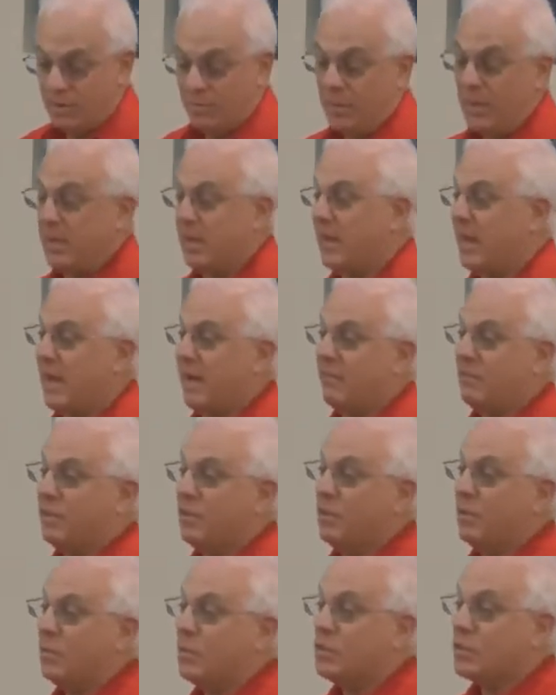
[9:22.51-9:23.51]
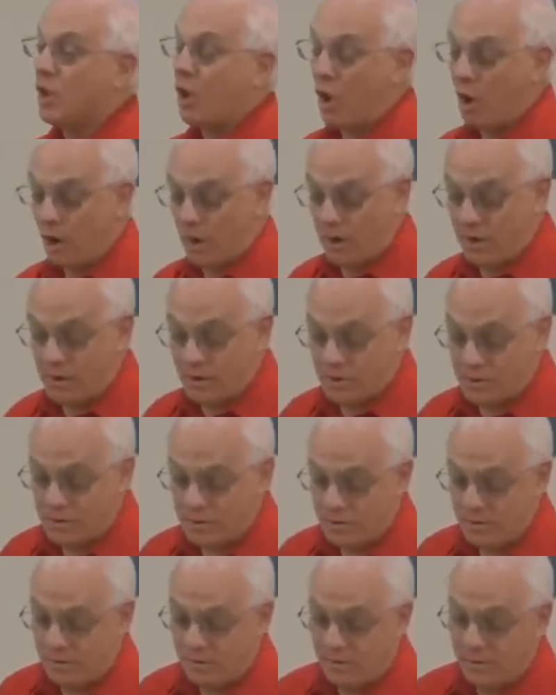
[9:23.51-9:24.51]
We didn't have the newest
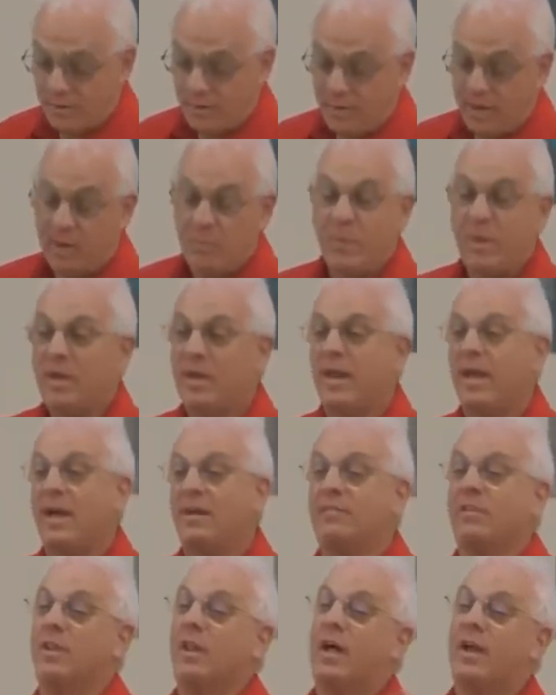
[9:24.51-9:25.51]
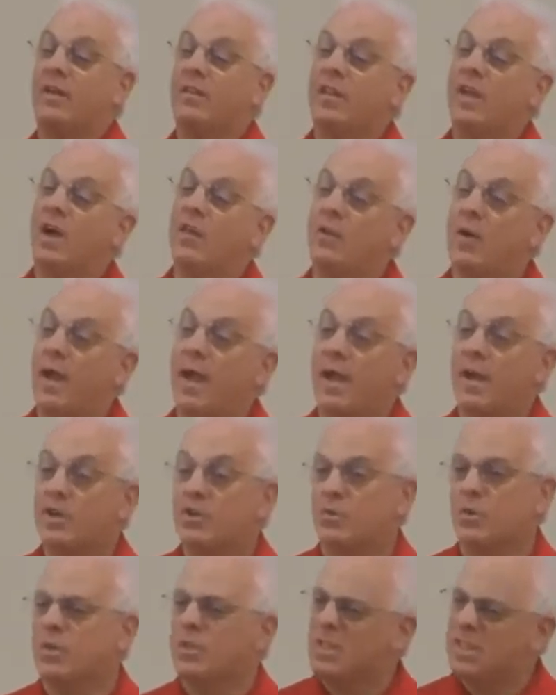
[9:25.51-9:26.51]
cars, and we didn't have a lot of the other
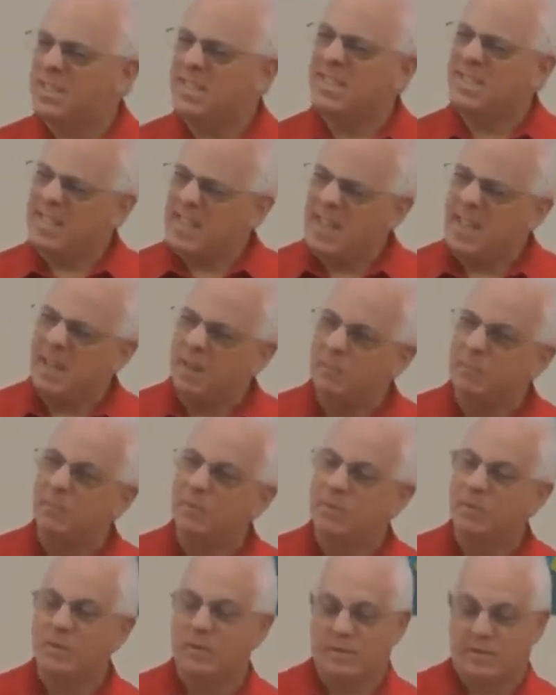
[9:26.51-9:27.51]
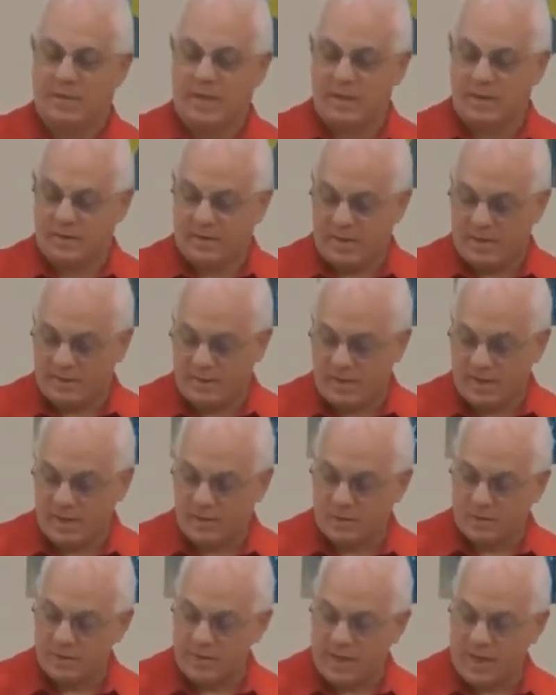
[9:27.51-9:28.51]
extras it seemed that, that the
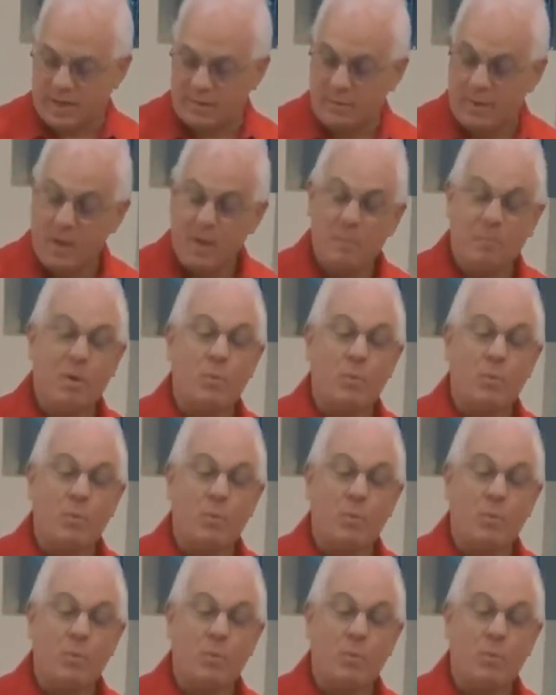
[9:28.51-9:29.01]
others had,